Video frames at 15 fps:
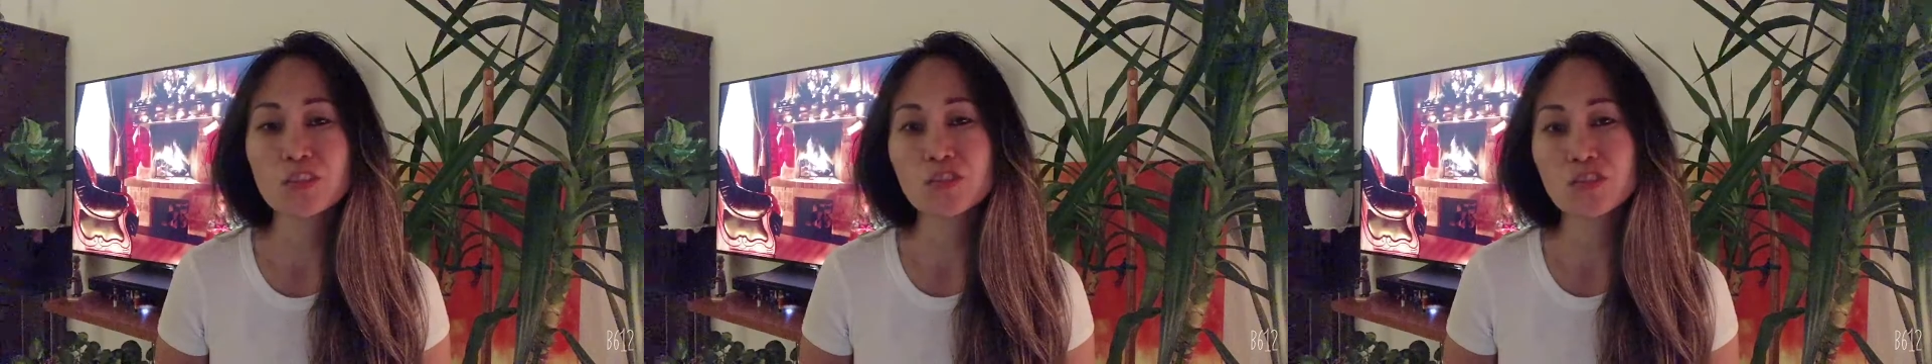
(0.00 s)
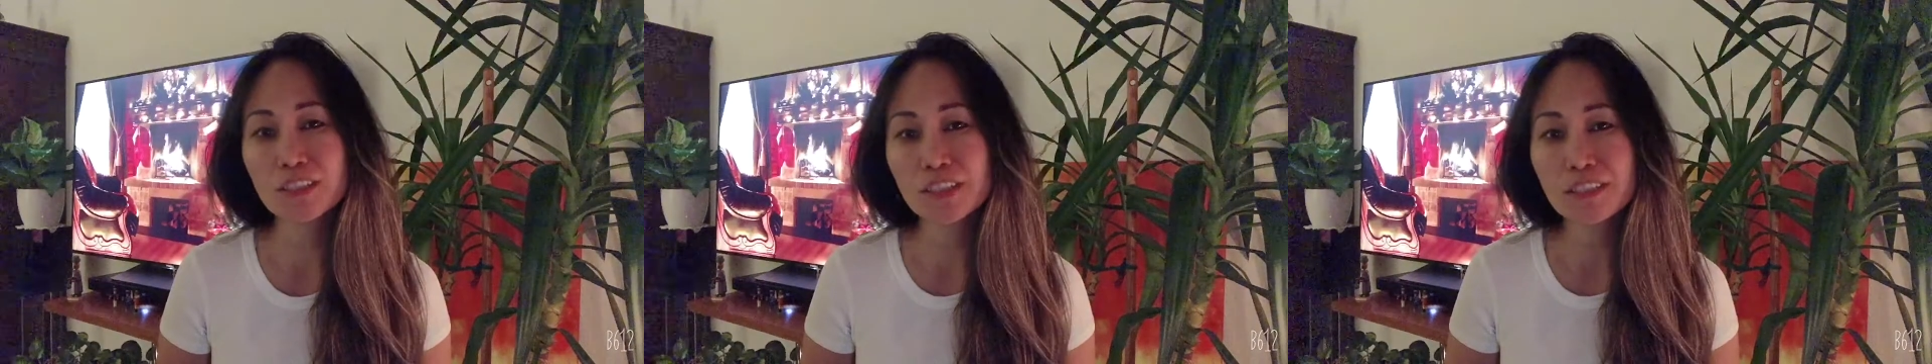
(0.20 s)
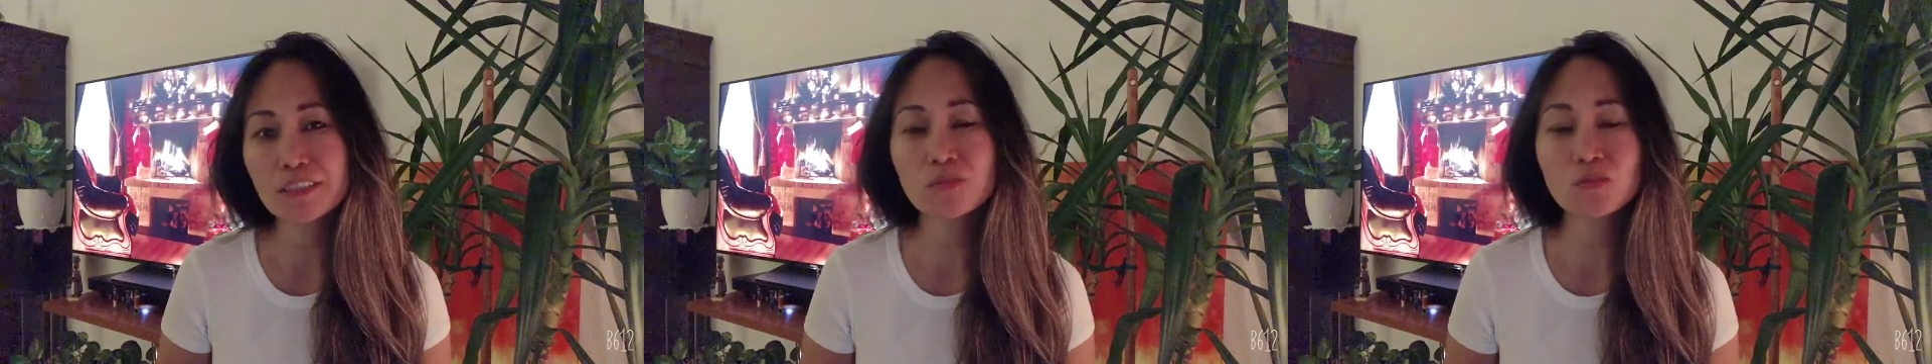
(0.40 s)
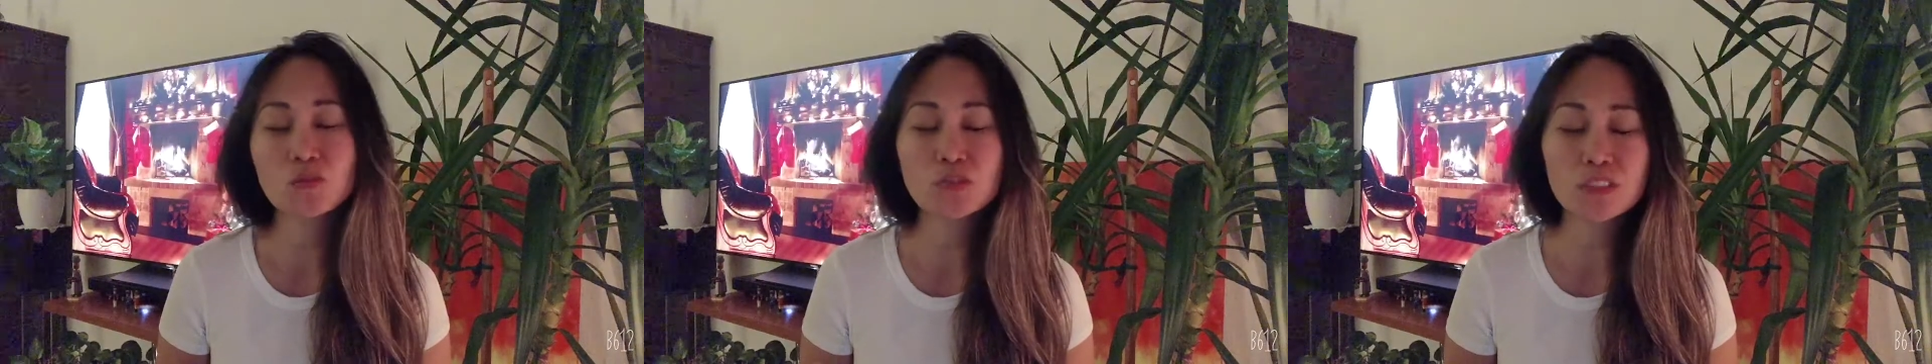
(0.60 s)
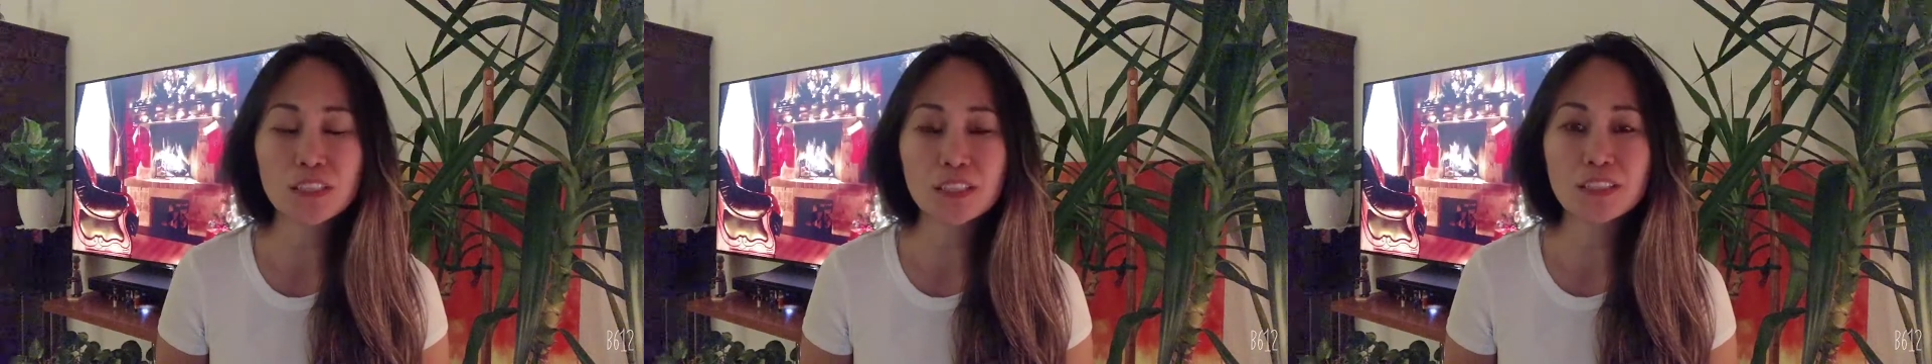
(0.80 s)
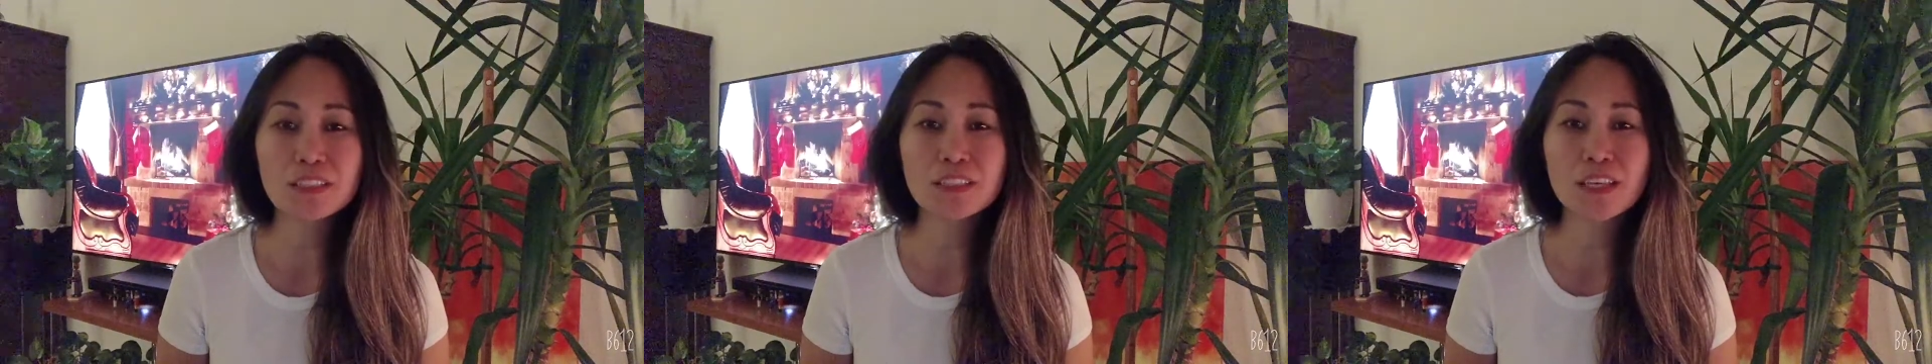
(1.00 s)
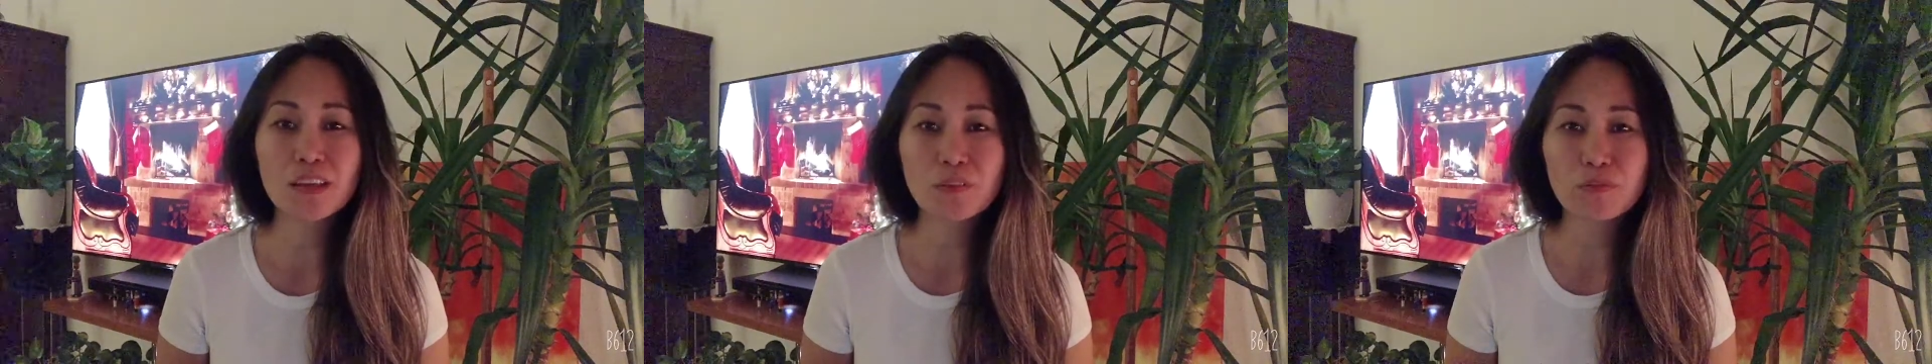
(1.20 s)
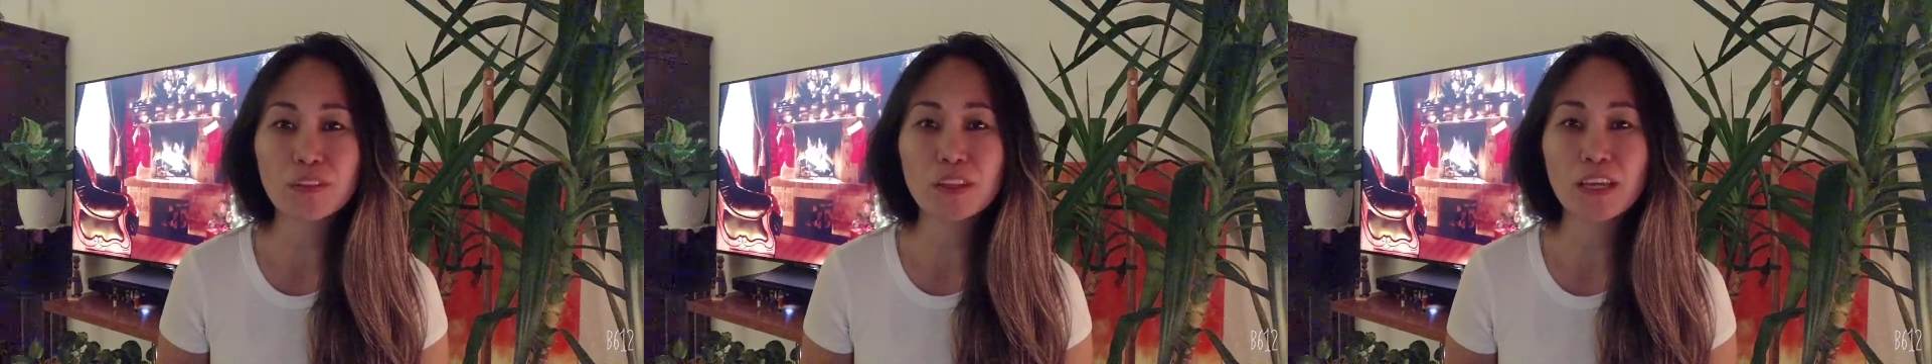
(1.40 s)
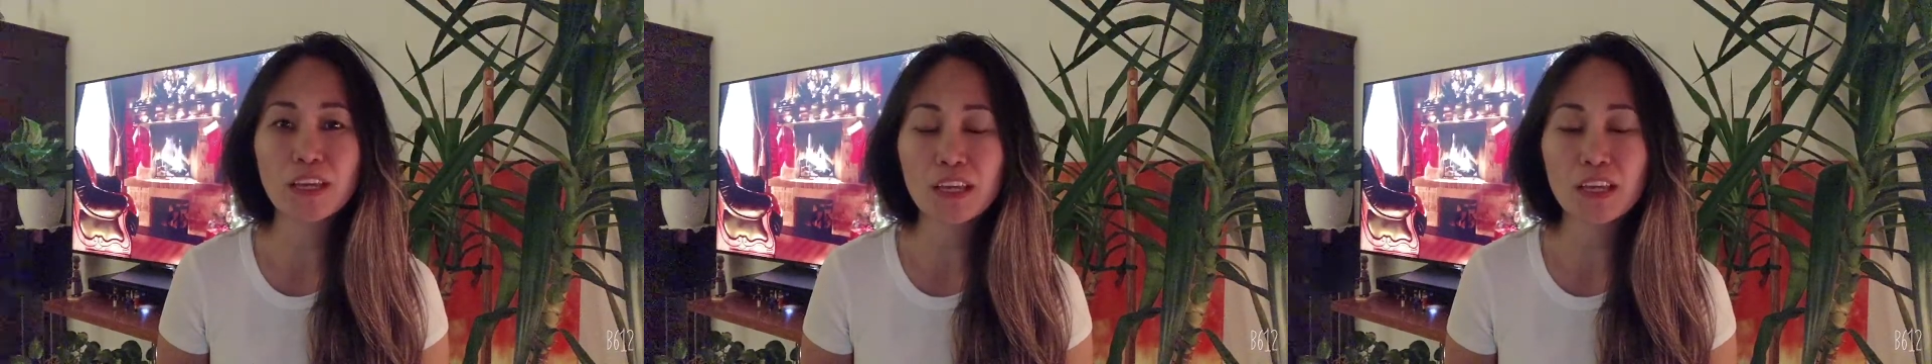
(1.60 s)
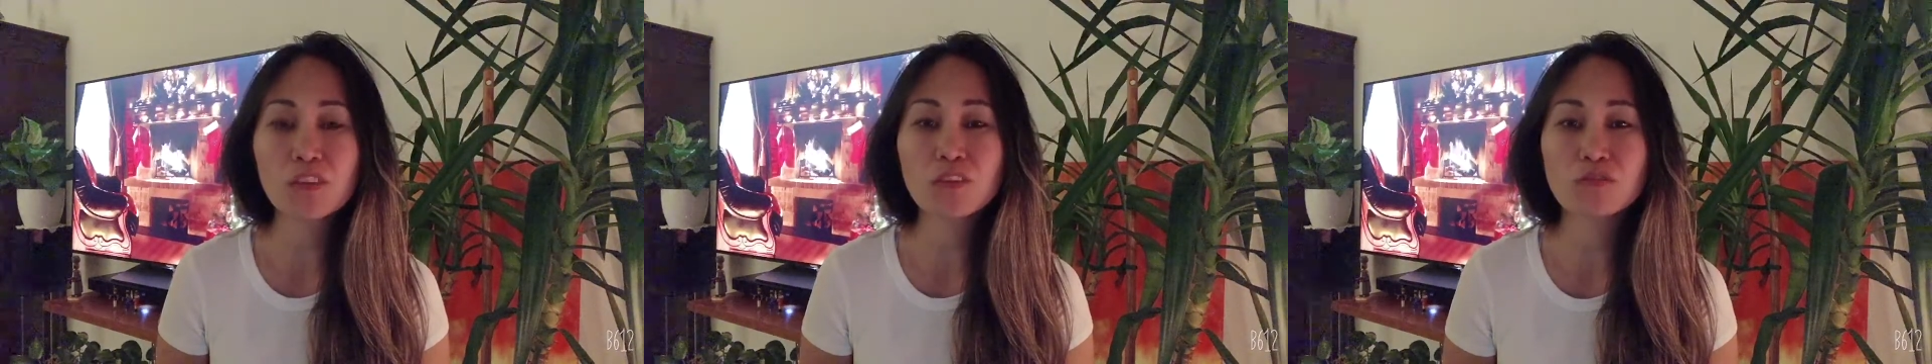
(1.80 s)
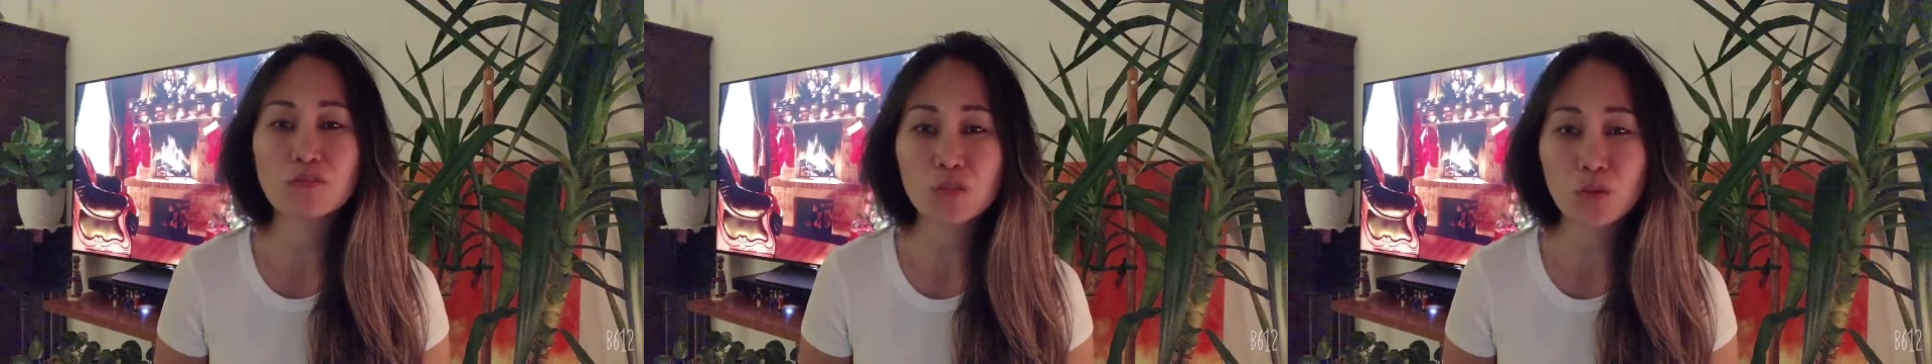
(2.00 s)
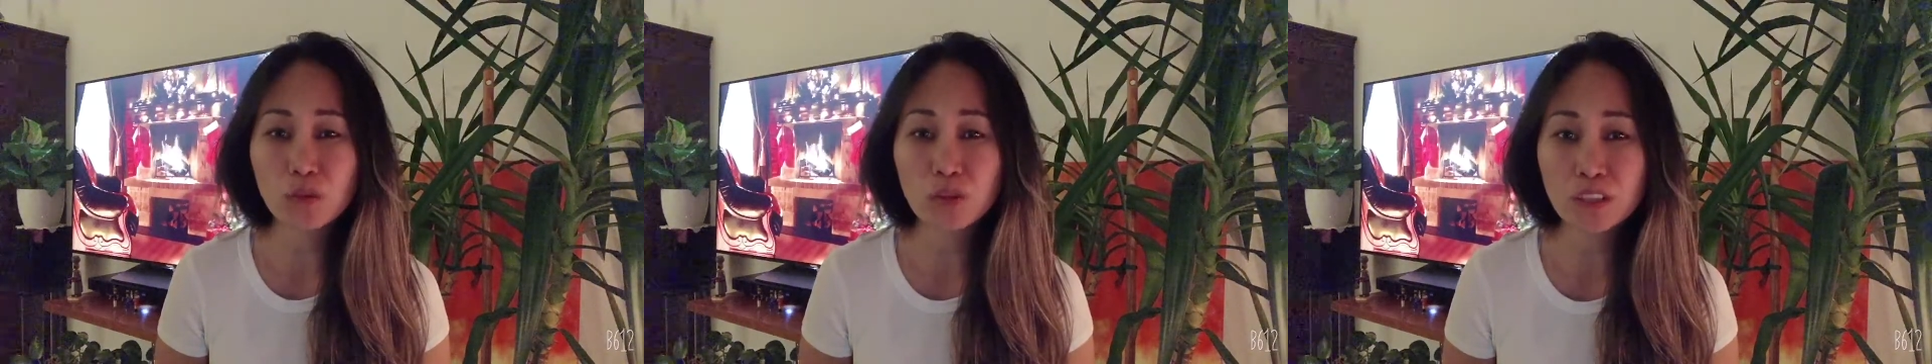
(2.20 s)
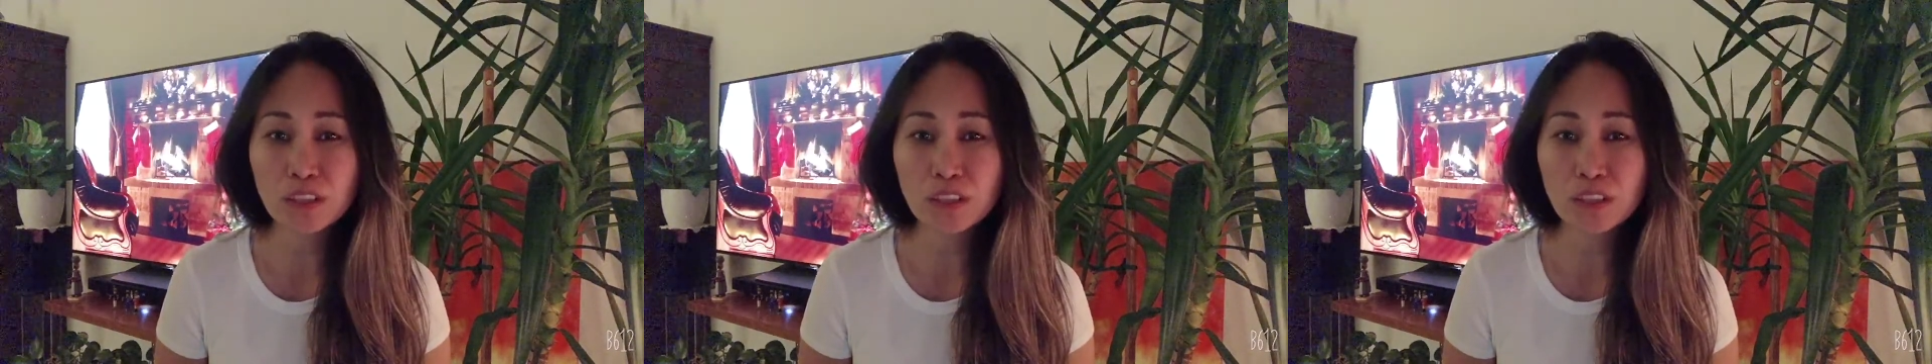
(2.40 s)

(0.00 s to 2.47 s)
cheeks to cheeks if they know